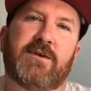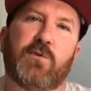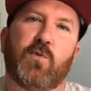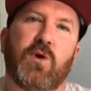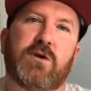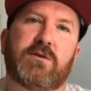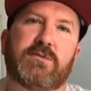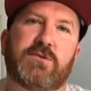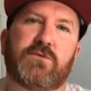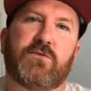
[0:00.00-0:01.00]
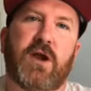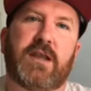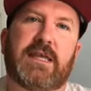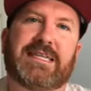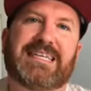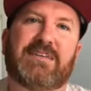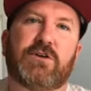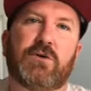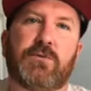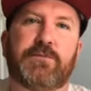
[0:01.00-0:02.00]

Welcome to Friday Devo